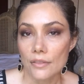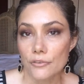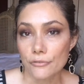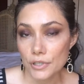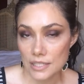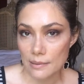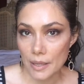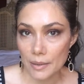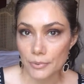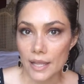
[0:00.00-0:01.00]
The first time
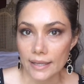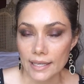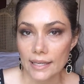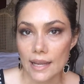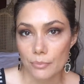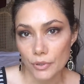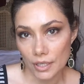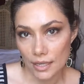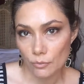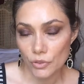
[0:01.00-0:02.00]
I applied it, I put
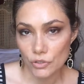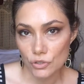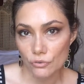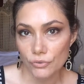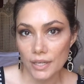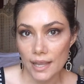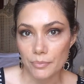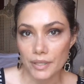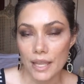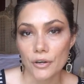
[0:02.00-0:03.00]
it on with the doe foot
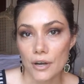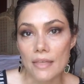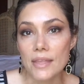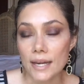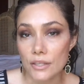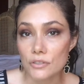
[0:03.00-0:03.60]
applicator, and then I